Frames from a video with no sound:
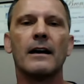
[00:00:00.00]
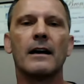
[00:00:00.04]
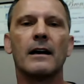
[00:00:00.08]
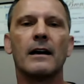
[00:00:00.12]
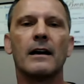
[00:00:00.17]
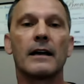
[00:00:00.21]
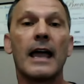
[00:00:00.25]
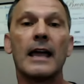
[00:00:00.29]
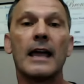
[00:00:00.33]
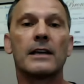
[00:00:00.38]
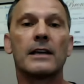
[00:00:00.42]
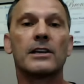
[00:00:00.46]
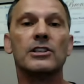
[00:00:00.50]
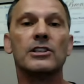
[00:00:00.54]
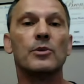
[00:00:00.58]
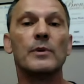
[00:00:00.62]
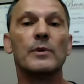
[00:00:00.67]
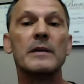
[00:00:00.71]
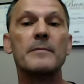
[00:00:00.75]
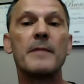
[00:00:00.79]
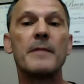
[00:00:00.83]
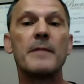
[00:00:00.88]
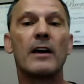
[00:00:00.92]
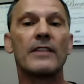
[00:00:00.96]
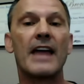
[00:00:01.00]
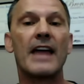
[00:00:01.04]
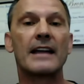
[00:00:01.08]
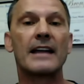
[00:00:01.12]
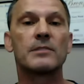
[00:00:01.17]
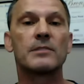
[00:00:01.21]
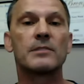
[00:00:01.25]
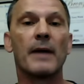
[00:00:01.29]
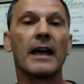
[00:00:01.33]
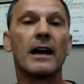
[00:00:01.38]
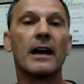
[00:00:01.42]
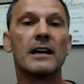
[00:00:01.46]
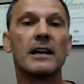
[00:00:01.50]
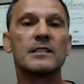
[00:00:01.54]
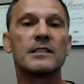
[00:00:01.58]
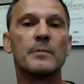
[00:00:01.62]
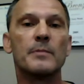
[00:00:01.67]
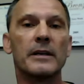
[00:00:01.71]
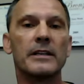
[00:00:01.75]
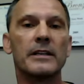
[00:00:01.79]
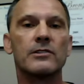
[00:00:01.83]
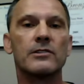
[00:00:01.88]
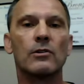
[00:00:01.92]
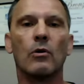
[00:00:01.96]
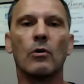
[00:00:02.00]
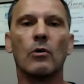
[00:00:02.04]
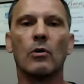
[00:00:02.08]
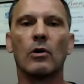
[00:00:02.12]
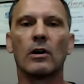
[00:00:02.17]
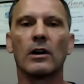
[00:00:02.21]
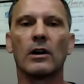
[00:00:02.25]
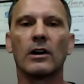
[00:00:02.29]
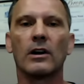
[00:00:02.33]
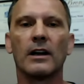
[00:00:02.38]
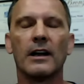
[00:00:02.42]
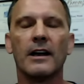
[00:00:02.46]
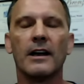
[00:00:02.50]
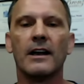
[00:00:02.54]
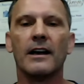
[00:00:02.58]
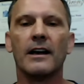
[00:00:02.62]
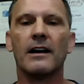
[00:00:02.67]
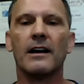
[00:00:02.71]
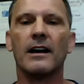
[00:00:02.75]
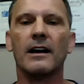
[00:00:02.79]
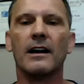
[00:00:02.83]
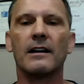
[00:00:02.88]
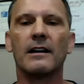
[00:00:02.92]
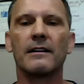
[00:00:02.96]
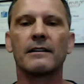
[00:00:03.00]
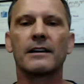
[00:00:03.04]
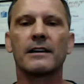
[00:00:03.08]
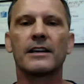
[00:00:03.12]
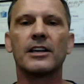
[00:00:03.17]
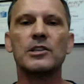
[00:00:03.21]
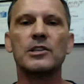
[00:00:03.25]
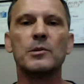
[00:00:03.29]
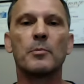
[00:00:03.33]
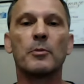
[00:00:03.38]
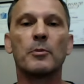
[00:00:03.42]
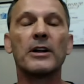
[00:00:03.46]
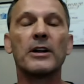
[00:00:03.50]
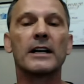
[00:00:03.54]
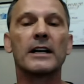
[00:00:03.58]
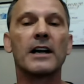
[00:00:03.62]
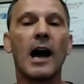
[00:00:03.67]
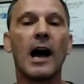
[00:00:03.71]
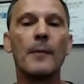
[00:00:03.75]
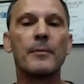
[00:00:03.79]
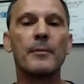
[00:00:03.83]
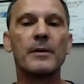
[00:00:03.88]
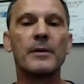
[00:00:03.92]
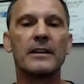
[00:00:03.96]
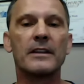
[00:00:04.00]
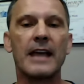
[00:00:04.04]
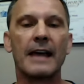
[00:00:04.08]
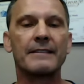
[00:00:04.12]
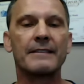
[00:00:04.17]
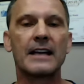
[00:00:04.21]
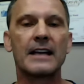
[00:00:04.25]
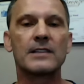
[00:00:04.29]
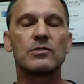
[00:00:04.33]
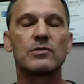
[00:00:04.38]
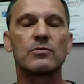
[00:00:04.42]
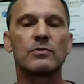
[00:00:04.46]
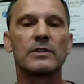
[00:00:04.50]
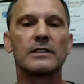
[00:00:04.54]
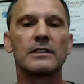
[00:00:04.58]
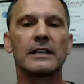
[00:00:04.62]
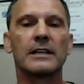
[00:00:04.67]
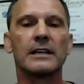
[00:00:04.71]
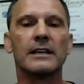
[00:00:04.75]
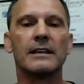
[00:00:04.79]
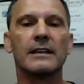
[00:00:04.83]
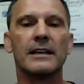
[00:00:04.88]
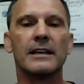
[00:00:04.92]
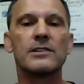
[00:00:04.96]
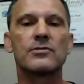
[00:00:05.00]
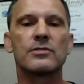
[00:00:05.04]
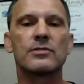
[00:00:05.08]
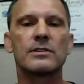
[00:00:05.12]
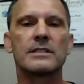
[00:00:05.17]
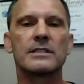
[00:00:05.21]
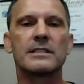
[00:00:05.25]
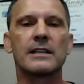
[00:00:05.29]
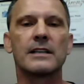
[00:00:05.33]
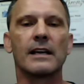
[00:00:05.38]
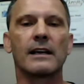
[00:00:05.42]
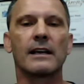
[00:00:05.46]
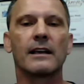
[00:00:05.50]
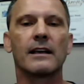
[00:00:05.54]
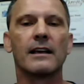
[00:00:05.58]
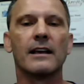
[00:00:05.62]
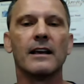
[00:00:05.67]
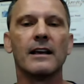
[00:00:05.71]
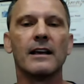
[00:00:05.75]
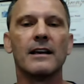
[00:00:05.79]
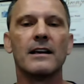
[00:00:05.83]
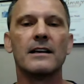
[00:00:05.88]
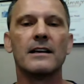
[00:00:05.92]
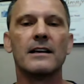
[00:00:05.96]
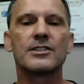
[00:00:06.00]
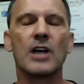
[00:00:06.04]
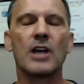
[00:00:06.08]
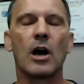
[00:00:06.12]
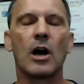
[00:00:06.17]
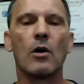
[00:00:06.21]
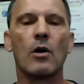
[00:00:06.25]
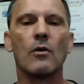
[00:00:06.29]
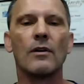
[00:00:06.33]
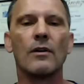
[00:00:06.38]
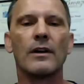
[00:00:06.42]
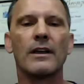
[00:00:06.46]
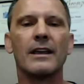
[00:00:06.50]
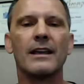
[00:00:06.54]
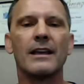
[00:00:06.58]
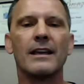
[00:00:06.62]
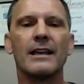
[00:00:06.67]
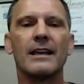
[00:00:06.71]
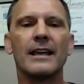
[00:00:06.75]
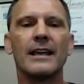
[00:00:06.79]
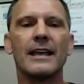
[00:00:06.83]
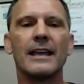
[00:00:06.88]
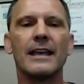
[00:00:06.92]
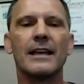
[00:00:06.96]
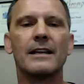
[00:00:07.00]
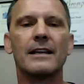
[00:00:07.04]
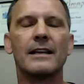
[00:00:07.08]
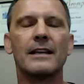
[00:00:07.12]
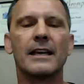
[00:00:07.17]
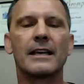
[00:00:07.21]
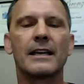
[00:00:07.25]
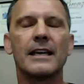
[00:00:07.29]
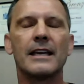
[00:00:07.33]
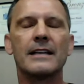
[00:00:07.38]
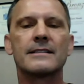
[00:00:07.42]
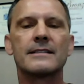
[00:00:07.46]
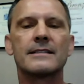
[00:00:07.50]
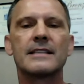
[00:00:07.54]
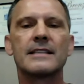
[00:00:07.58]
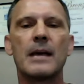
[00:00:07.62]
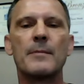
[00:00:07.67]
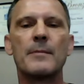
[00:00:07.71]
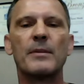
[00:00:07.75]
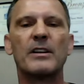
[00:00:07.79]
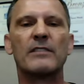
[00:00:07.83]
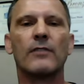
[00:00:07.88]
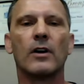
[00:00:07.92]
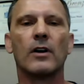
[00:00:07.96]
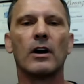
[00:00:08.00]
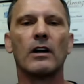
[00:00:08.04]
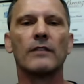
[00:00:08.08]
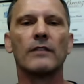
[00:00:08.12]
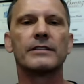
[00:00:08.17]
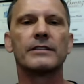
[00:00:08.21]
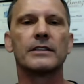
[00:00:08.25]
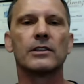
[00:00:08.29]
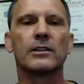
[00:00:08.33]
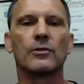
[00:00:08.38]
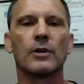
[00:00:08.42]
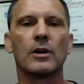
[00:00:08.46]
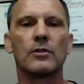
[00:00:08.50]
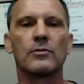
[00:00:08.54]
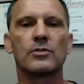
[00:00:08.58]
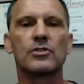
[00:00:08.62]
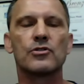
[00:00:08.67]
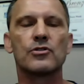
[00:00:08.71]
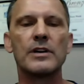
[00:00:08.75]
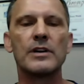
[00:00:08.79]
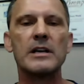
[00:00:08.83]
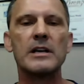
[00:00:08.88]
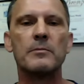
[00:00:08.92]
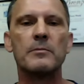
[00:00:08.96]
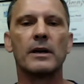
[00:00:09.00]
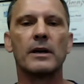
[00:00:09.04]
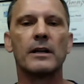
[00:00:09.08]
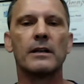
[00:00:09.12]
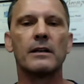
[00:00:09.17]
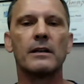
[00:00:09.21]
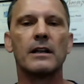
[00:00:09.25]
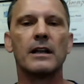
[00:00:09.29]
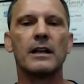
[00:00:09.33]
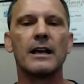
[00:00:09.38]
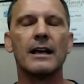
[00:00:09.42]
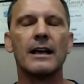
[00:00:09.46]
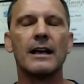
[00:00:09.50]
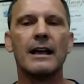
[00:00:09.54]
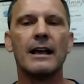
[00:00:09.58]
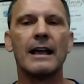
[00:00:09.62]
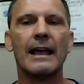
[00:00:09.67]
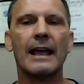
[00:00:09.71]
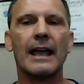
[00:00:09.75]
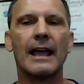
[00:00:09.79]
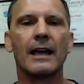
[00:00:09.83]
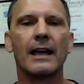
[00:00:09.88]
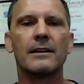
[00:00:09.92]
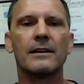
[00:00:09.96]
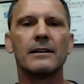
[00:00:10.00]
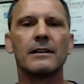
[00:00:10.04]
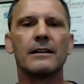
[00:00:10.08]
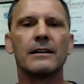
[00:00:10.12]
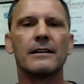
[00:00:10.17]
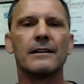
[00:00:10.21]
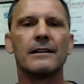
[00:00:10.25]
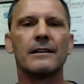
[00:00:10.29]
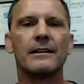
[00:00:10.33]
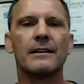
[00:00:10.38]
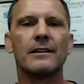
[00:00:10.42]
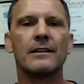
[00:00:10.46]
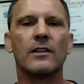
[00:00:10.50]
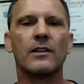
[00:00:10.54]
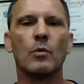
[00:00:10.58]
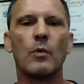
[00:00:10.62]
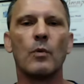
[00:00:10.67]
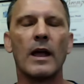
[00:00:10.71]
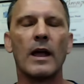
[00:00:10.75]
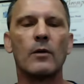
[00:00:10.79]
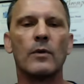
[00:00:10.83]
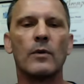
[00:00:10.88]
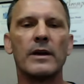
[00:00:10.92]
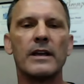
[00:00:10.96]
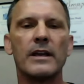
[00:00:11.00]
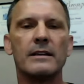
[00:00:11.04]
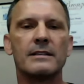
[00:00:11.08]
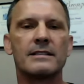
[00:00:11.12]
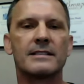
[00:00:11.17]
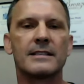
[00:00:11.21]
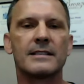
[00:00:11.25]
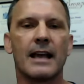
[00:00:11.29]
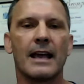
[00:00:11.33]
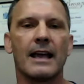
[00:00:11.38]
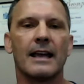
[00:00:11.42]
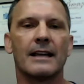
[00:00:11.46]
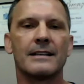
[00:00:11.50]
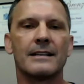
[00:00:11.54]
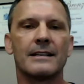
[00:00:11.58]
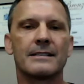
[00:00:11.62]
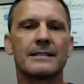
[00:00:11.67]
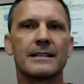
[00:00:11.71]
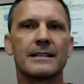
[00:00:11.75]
hey, can you email that to my husband? Or can you print a copy of that? That's really interesting. So it gets them involved in their own treatment. And the way we say it is